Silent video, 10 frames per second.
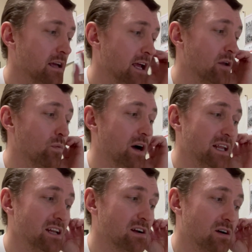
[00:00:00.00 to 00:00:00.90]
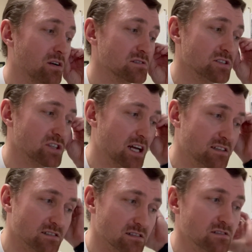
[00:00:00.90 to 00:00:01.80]
"and Juanita calls the
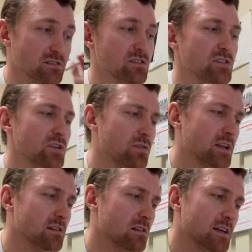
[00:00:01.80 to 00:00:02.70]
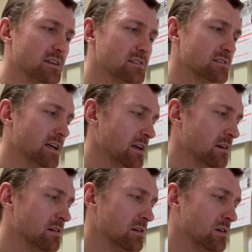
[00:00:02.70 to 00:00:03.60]
Johnsons, do you think they'll let us stay?
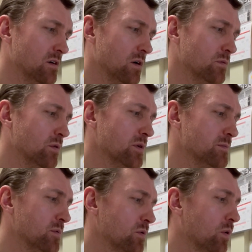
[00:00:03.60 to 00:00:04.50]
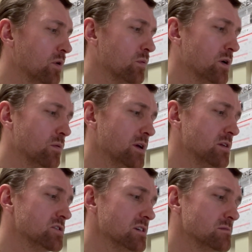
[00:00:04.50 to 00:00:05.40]
Or will we
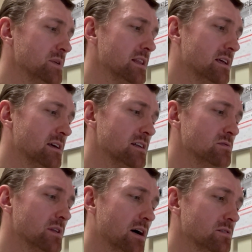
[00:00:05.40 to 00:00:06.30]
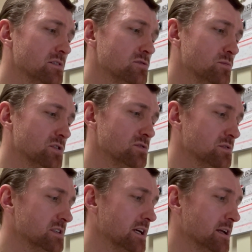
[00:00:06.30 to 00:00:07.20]
just be the kids without the super
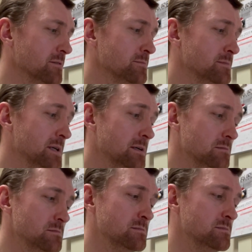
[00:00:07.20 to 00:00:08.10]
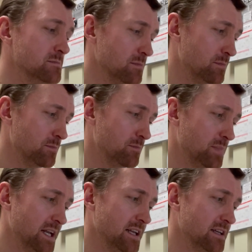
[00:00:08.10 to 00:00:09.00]
suits again?"
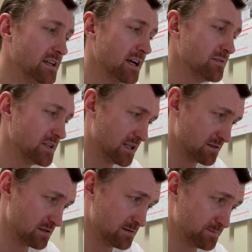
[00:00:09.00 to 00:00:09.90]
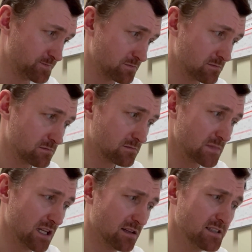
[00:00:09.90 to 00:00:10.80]
Benny didn't have to answer.
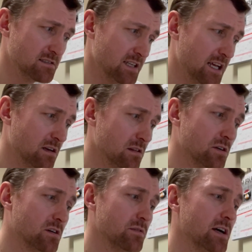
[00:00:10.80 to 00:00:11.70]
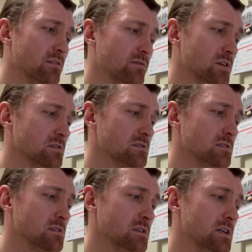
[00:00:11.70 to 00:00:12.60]
"Let's take a look around first,"
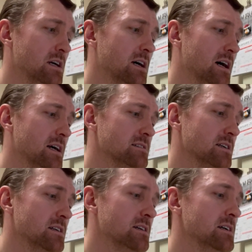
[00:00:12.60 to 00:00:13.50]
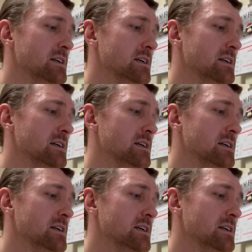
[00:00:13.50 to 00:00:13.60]
I said.